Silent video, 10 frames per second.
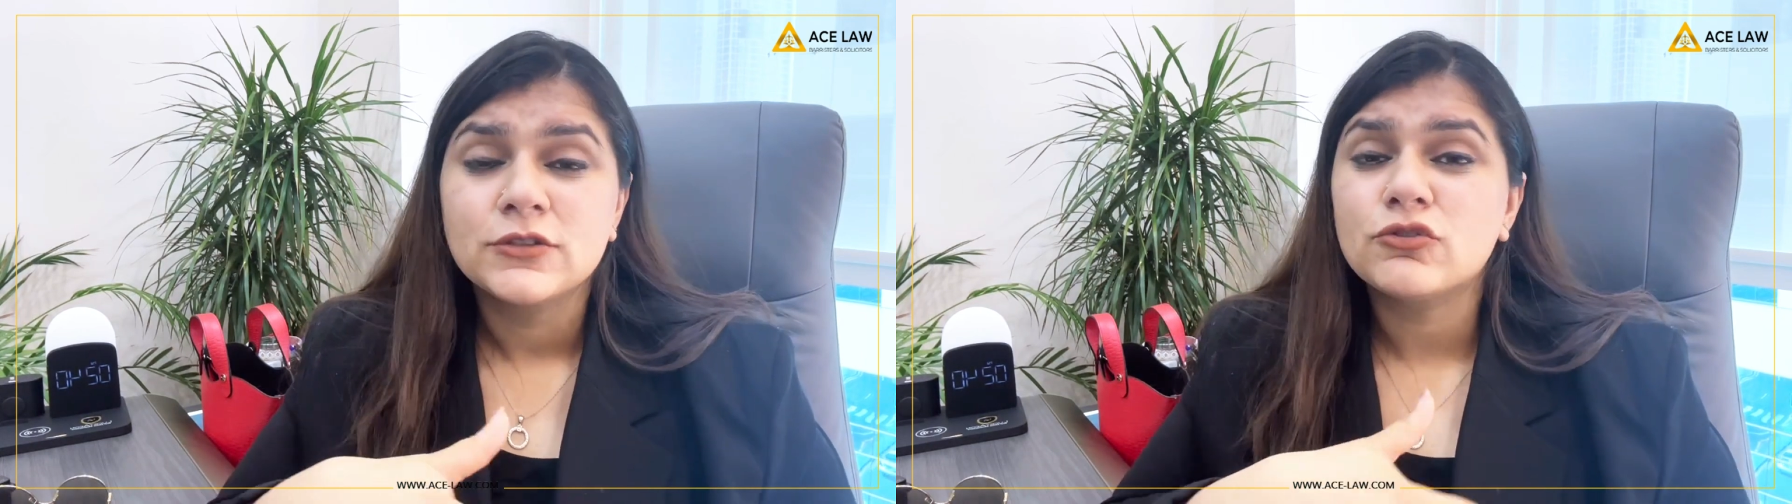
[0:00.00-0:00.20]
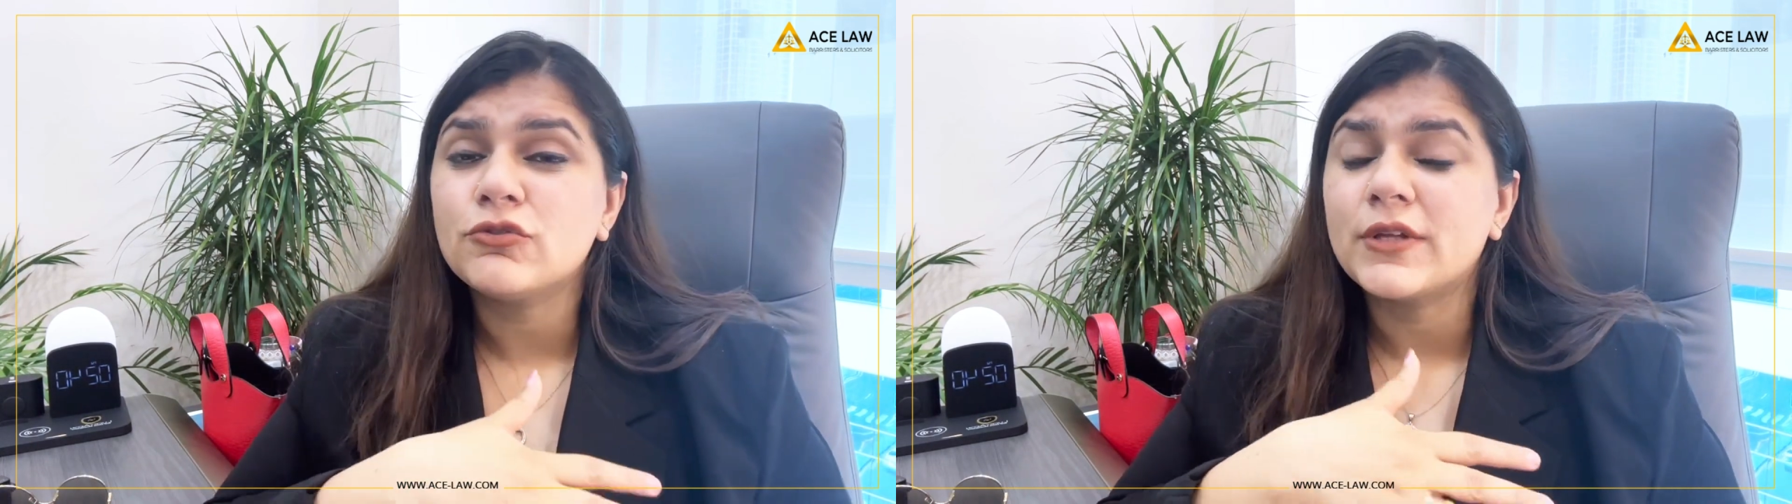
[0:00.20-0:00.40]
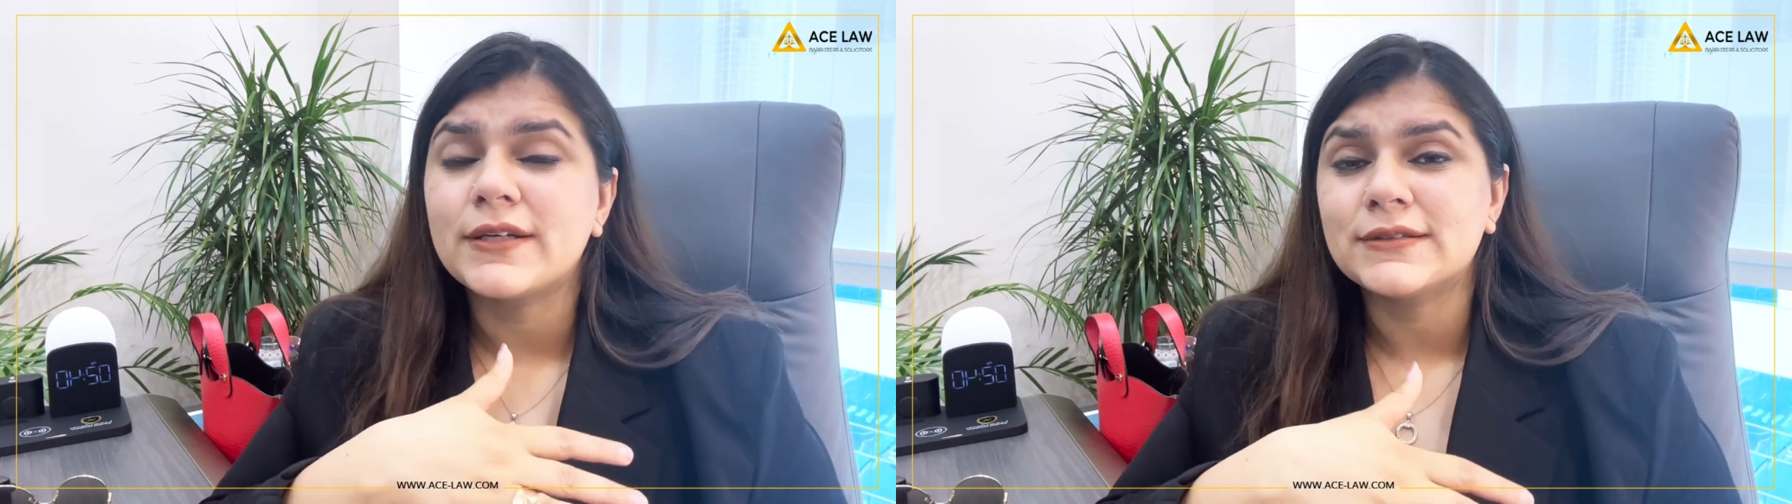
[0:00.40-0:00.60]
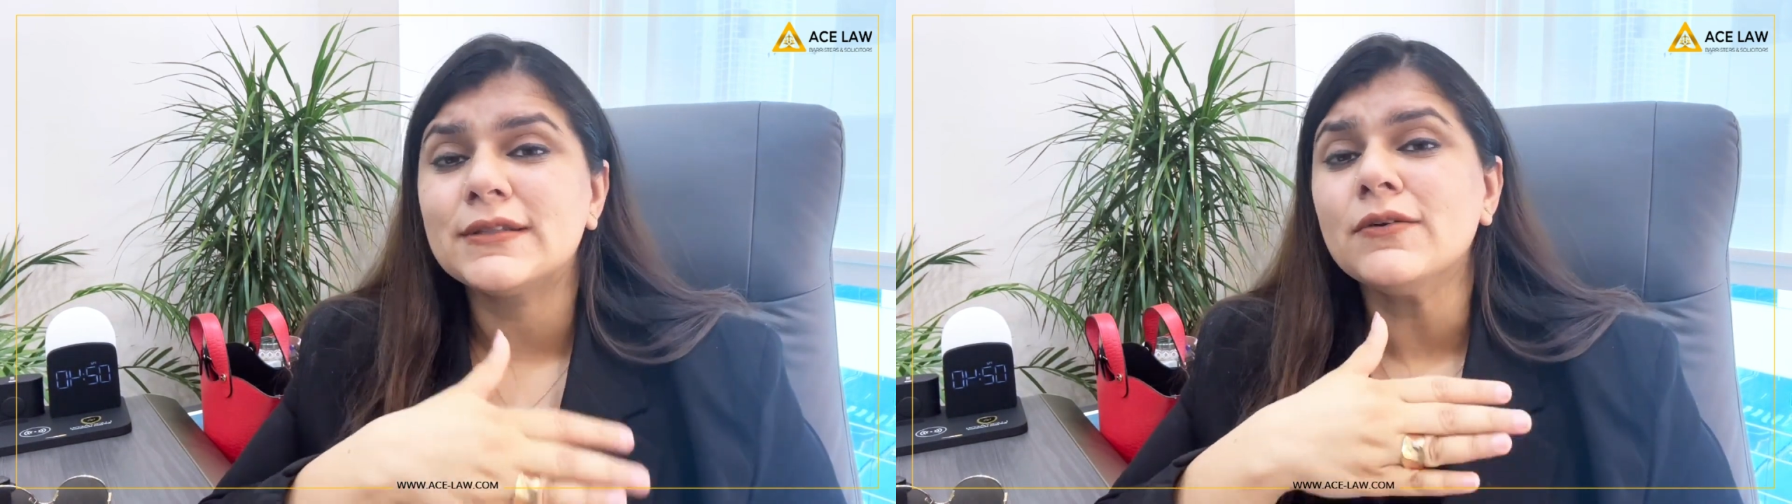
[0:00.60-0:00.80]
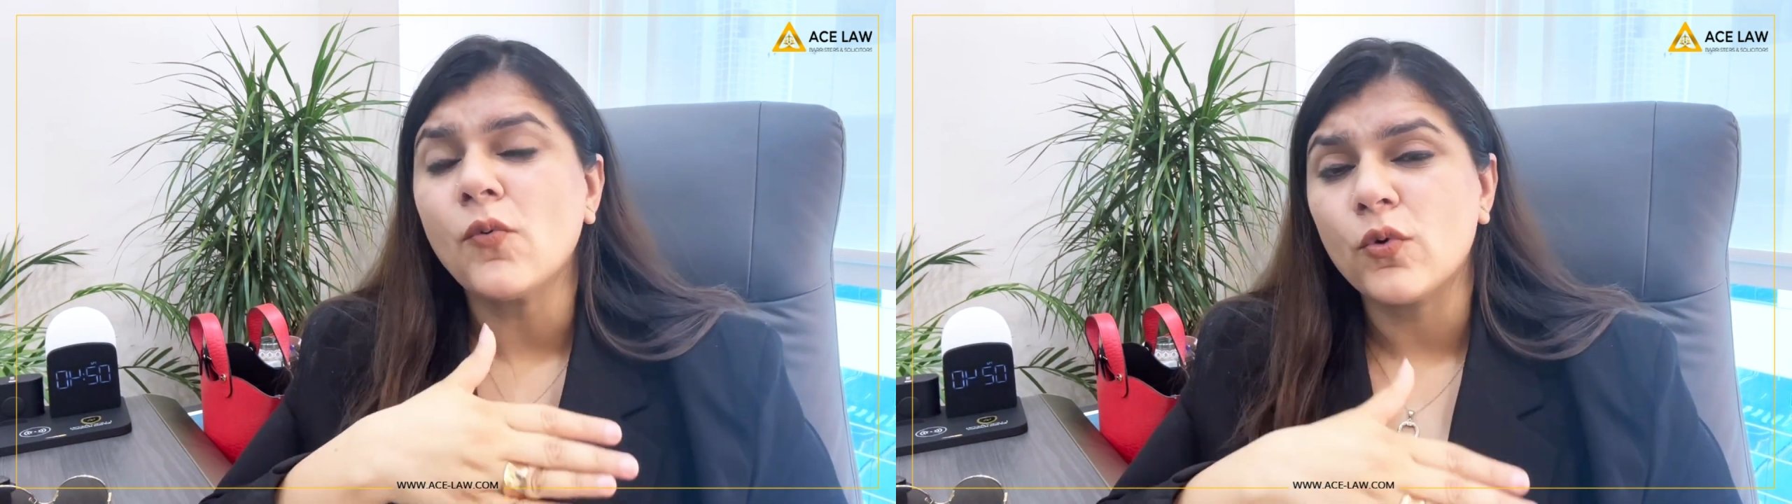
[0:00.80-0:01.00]
So there's
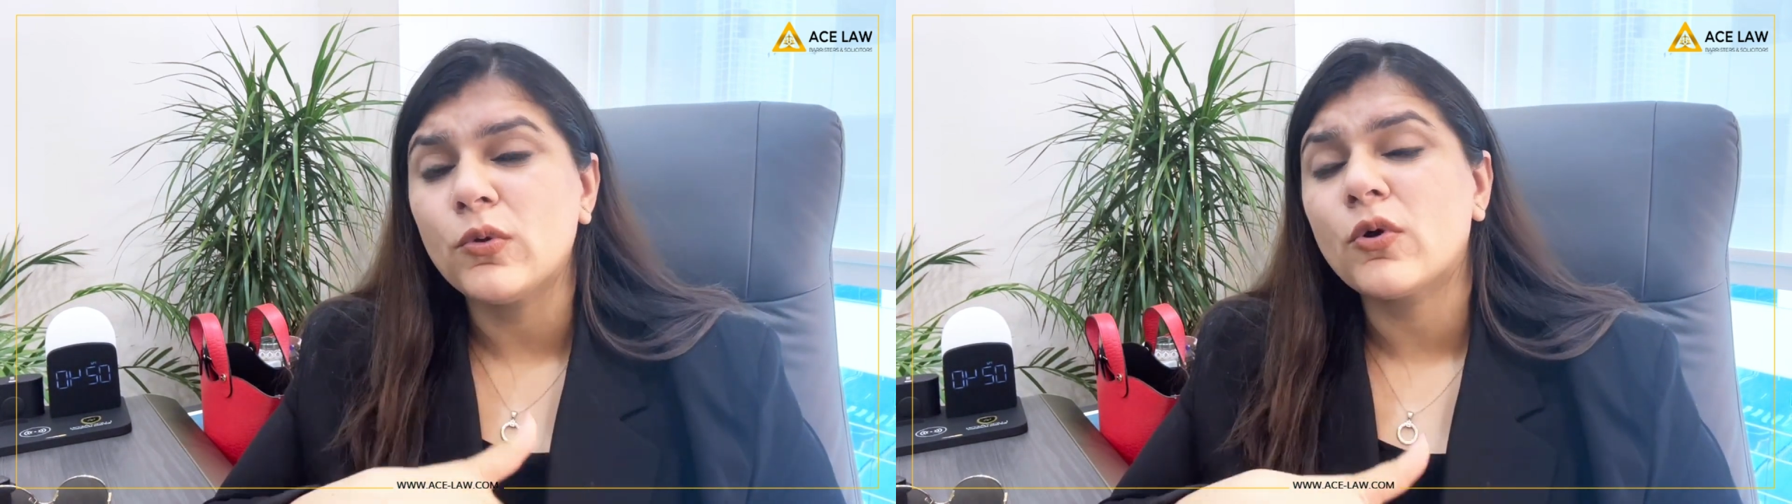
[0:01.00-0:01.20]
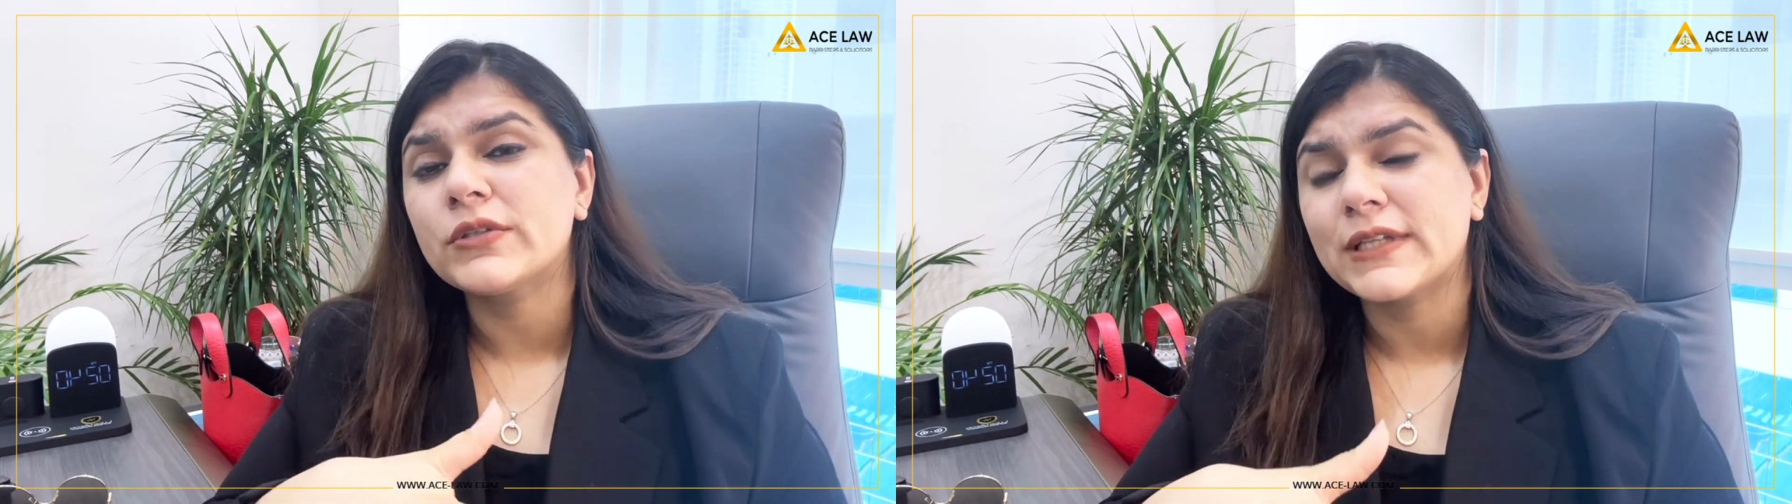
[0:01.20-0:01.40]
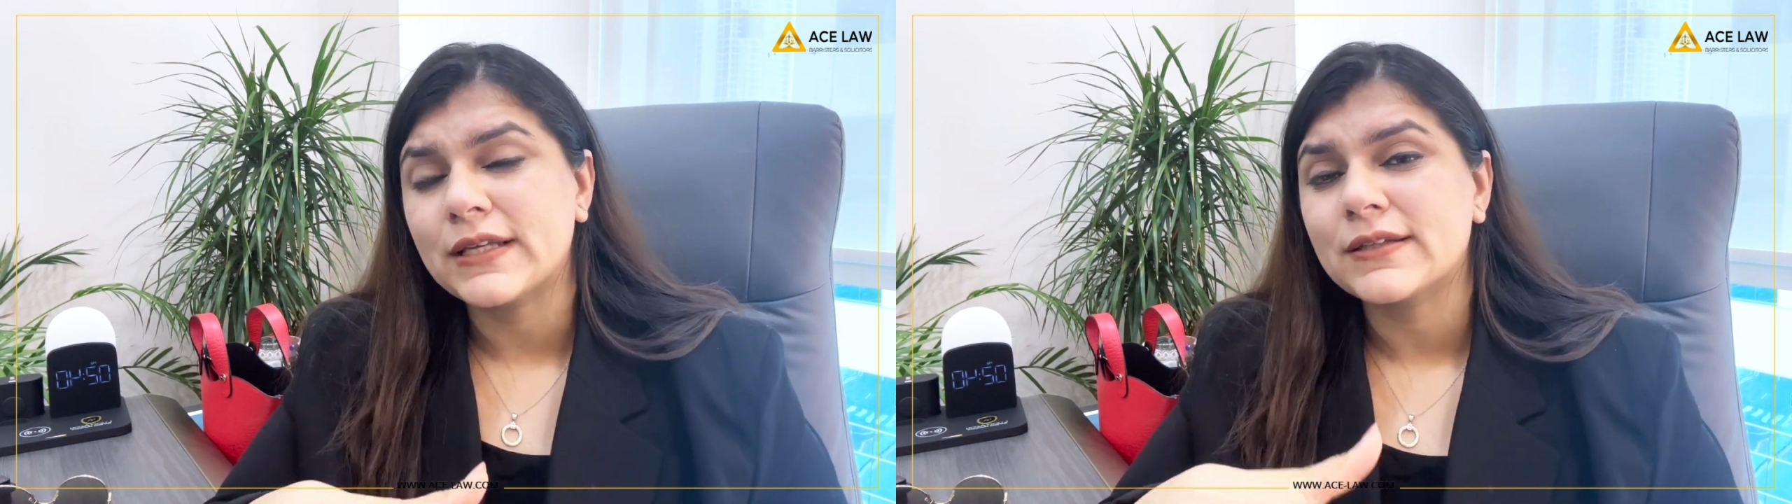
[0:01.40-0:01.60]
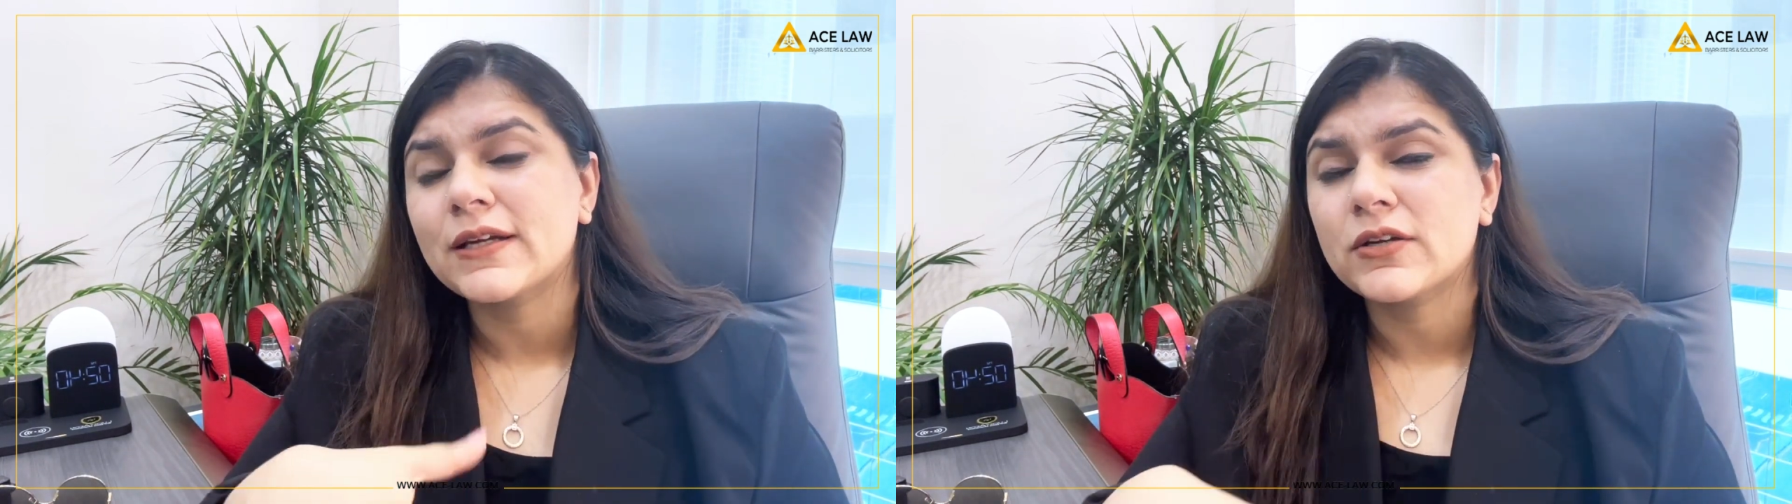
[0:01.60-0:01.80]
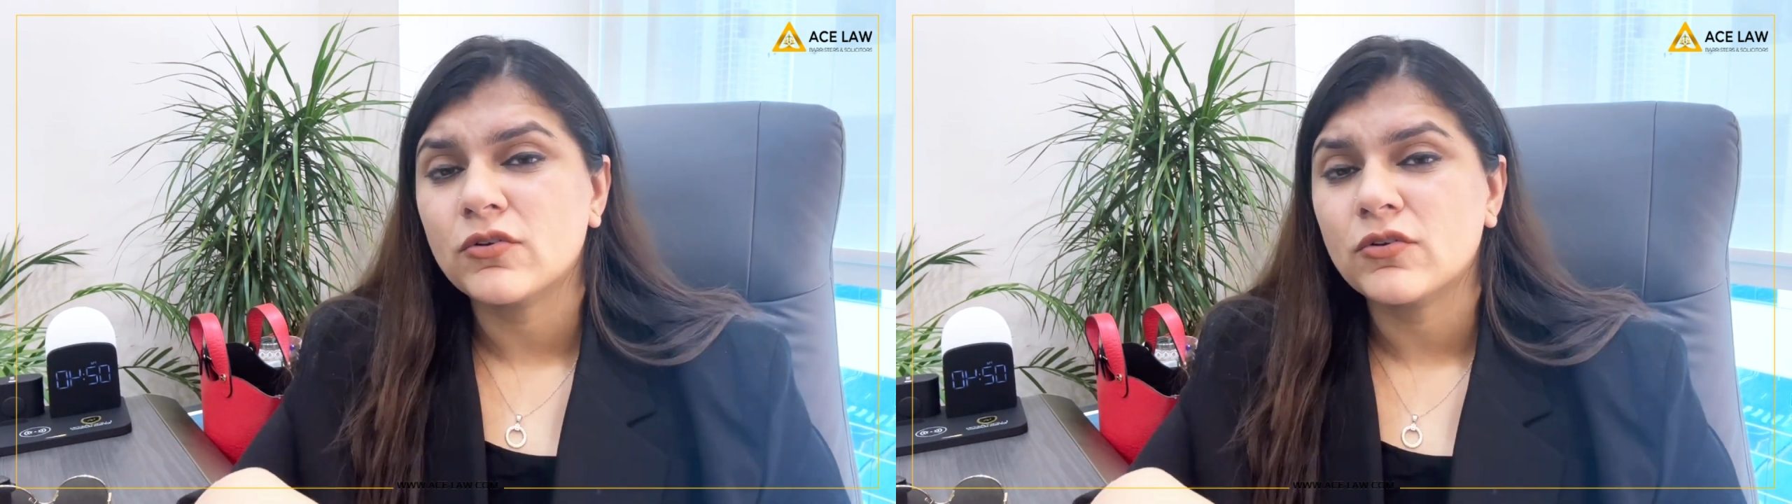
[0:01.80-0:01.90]
a whole lot of thing that